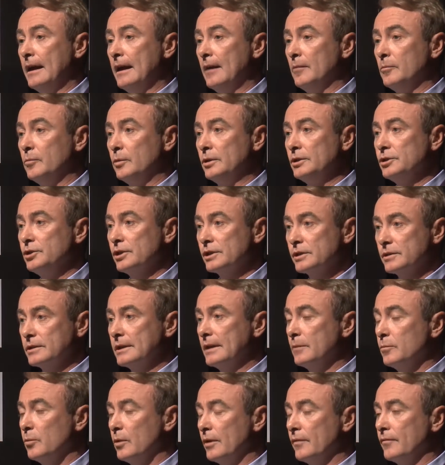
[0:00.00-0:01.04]
We just did
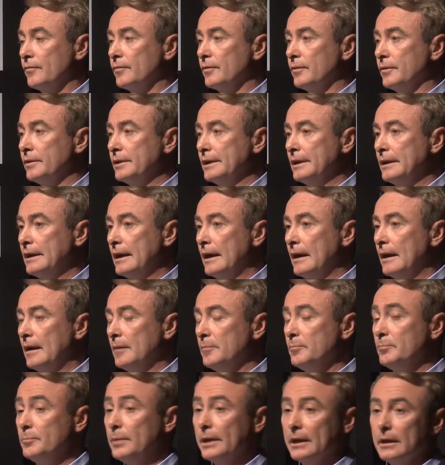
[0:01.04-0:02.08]
one for the
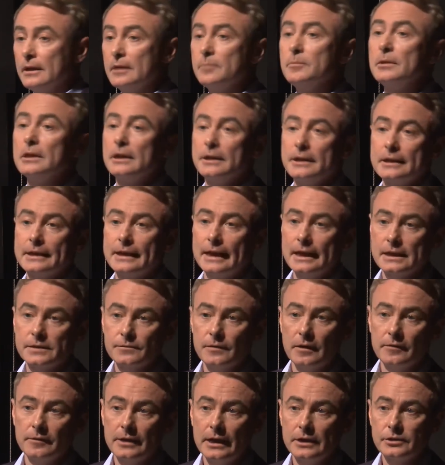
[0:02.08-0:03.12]
Bill and Melinda Gates
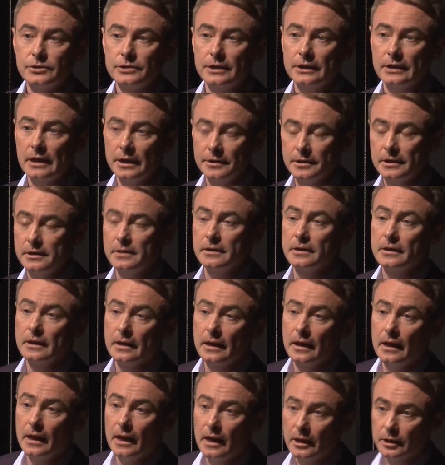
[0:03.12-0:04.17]
Foundation in London
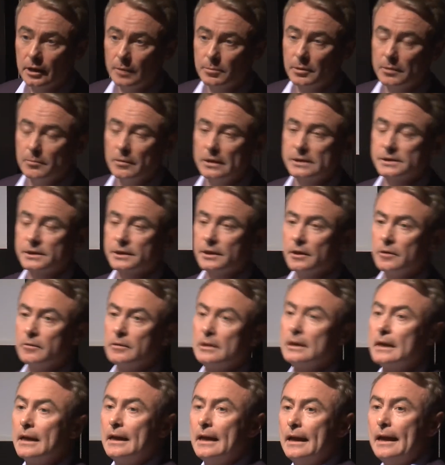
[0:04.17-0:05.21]
a couple of months ago.
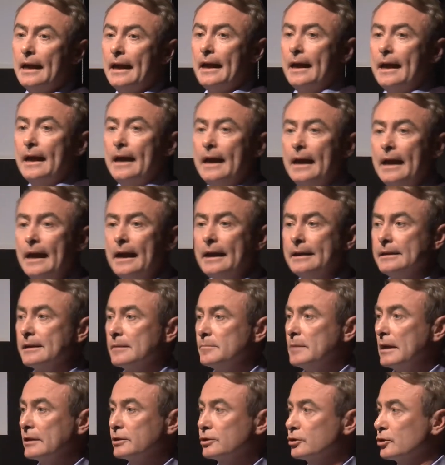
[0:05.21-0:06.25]
And I'm
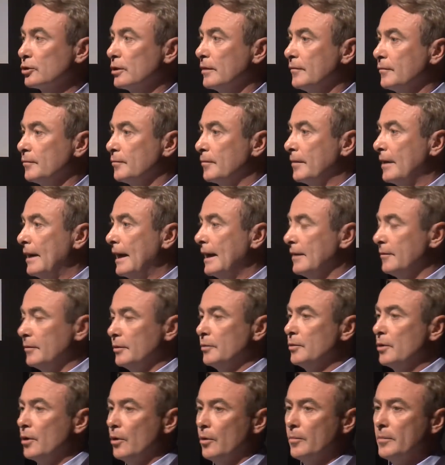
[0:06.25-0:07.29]
not sure if any of you
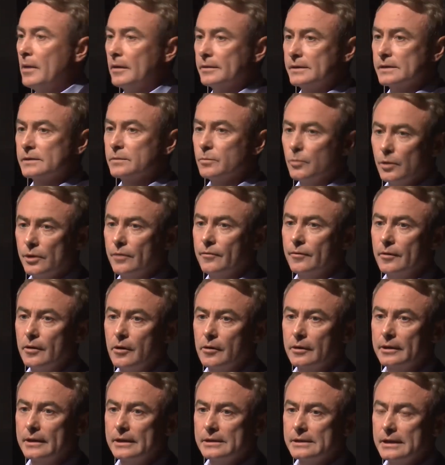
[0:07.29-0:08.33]
know about this wonderful
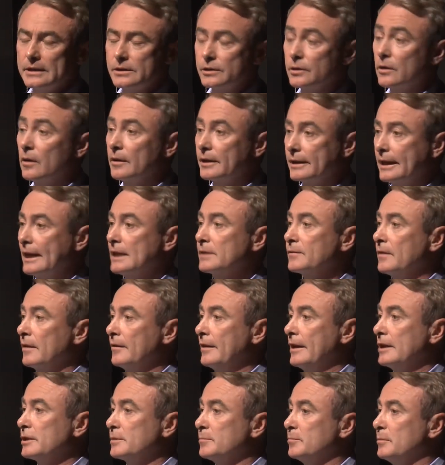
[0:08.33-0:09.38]
organization called the Gates
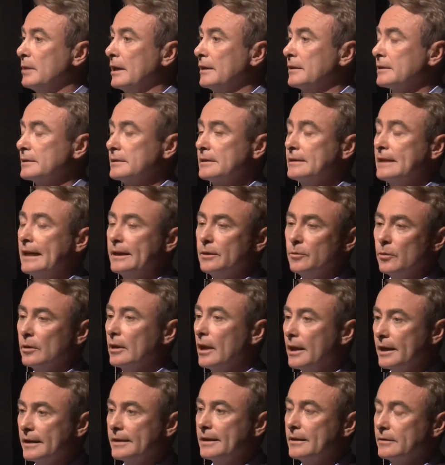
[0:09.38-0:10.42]
Foundation, but they do a lot
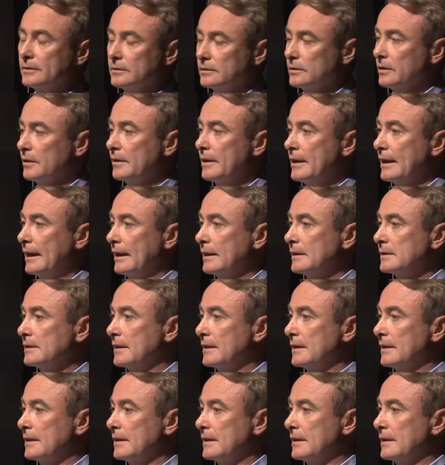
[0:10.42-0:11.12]
of good things.